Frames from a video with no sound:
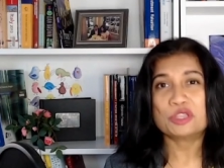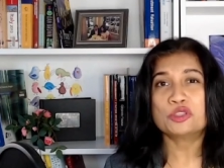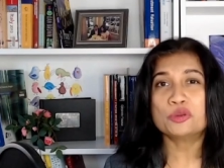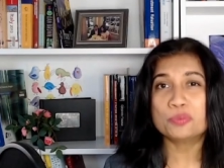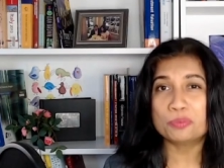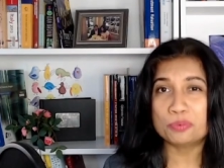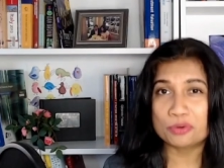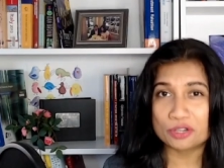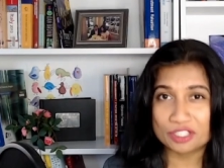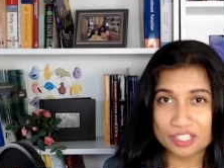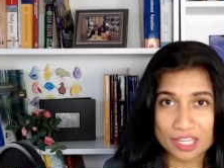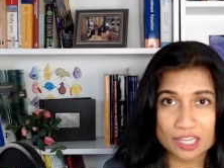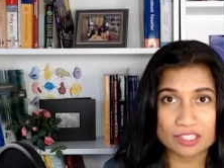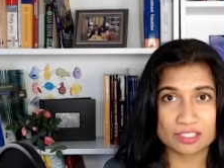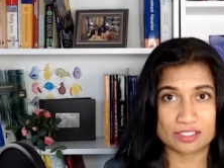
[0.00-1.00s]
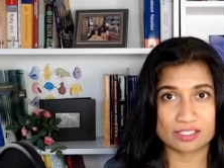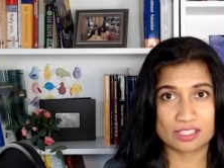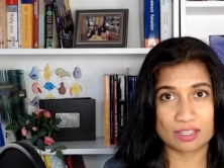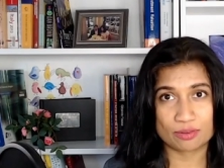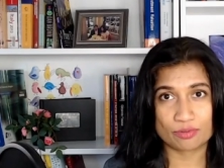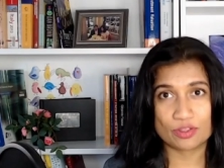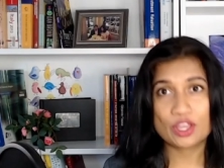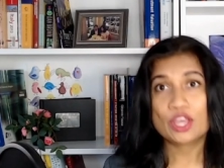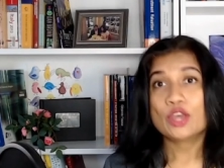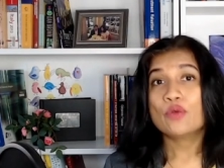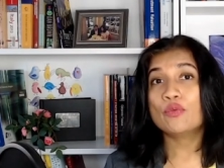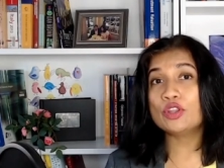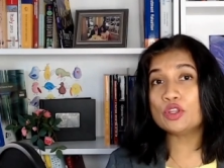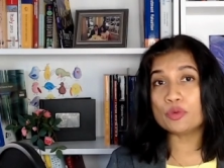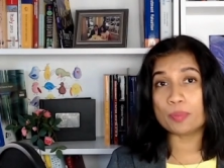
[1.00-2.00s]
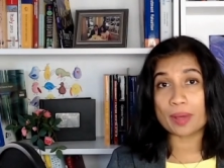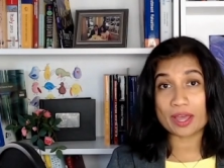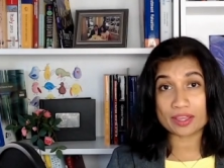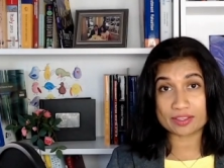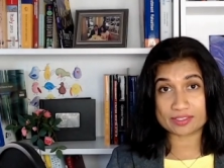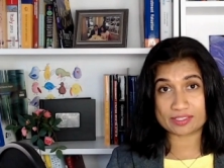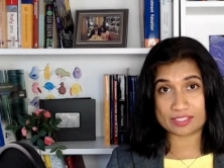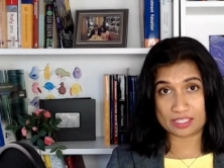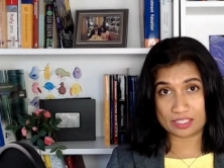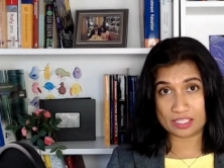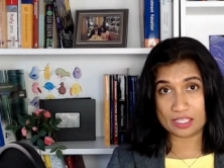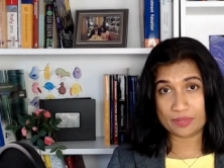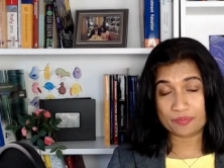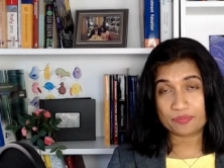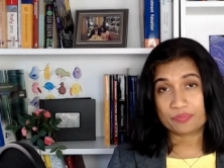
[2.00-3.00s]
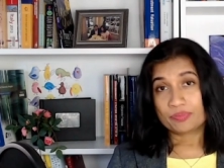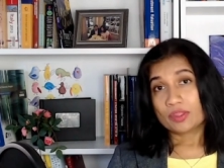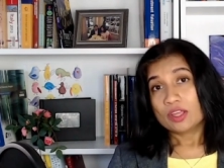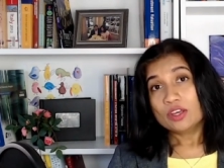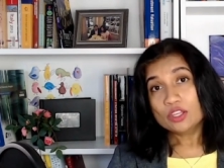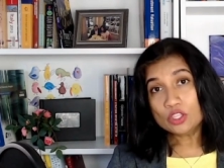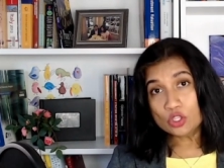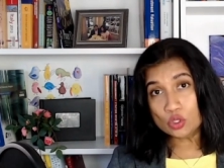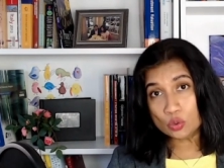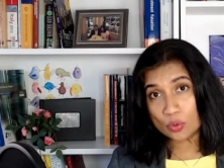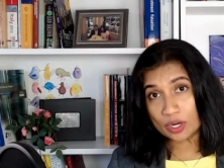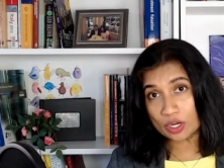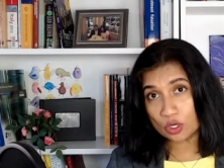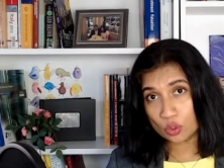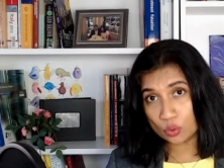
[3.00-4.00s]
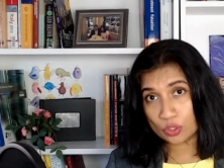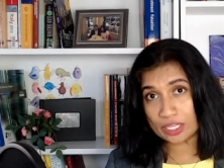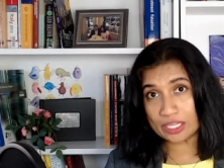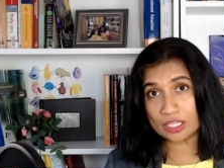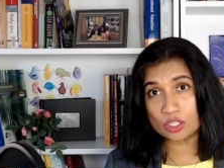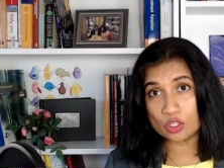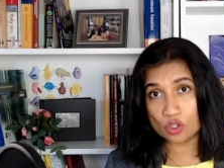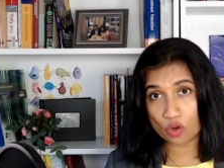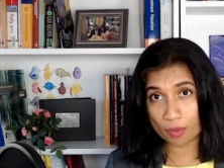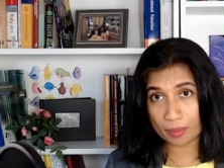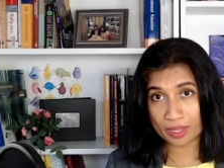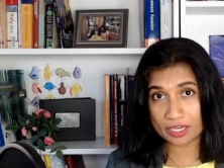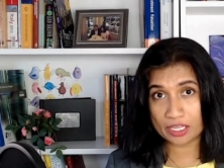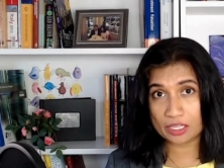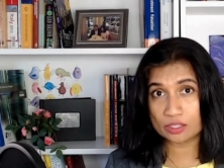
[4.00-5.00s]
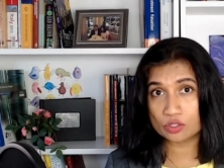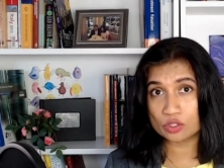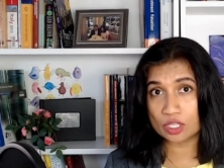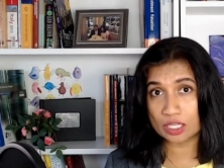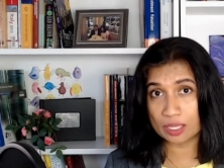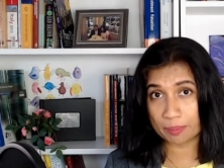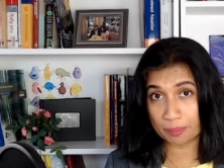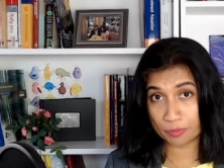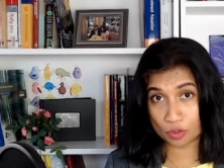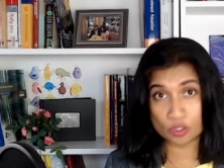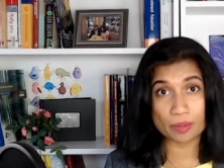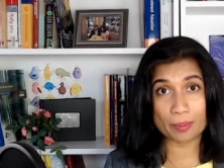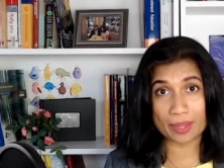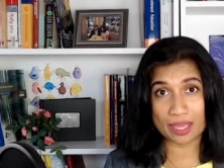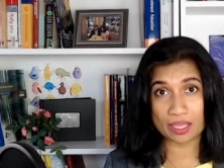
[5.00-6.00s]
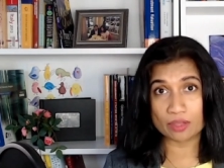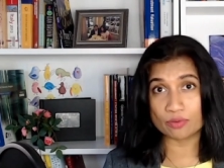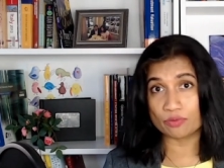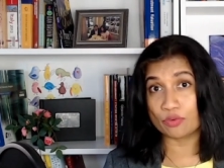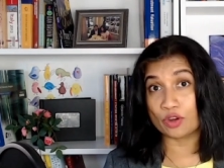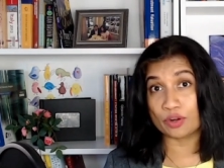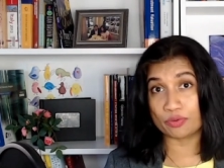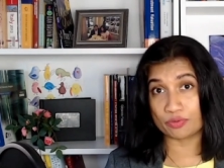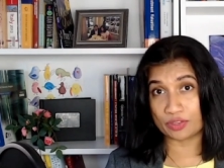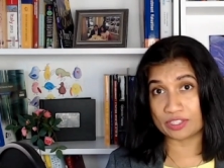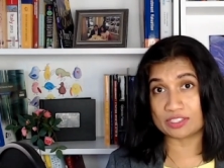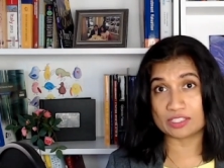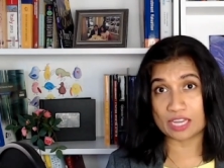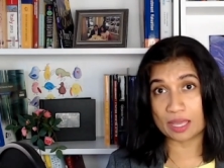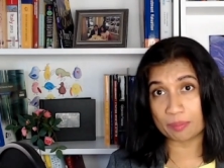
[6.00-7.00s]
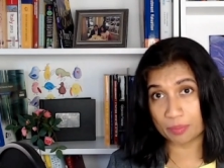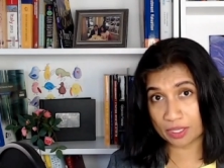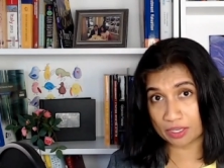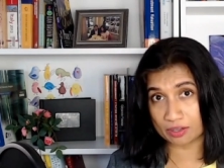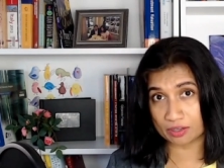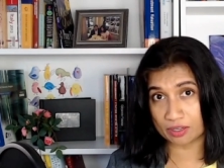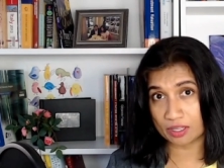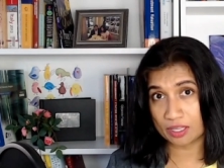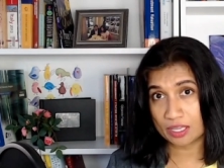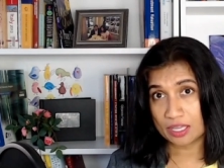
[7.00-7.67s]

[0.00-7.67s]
To protect itself when you buy a CD, you are loaning your money to the, to the bank for a fixed time period.